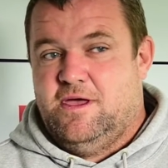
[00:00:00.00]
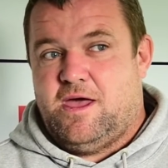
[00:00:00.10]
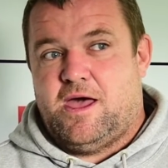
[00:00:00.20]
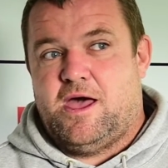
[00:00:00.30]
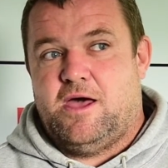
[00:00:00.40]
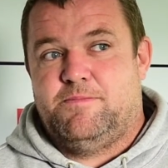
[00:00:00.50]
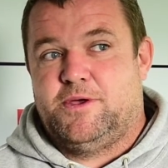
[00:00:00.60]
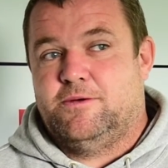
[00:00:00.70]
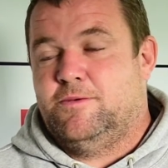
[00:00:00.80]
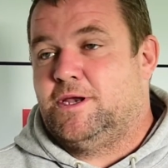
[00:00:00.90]

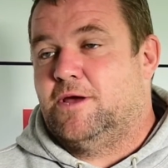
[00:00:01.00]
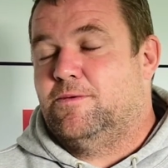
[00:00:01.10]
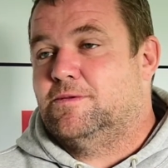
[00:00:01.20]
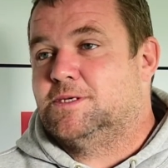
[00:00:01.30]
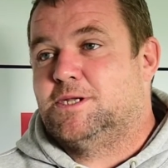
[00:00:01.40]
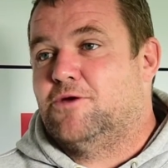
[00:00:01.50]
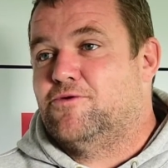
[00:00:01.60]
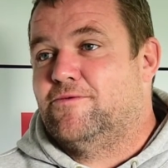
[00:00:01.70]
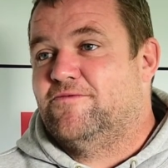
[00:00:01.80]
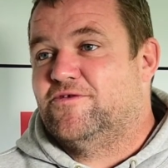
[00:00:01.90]
But there's no
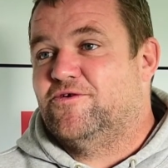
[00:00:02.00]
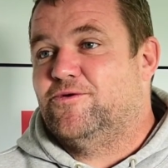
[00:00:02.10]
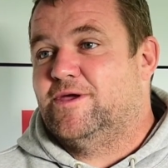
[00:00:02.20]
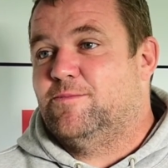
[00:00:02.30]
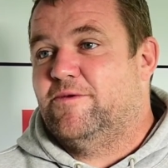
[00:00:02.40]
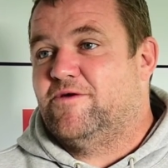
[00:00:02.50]
room for sulking.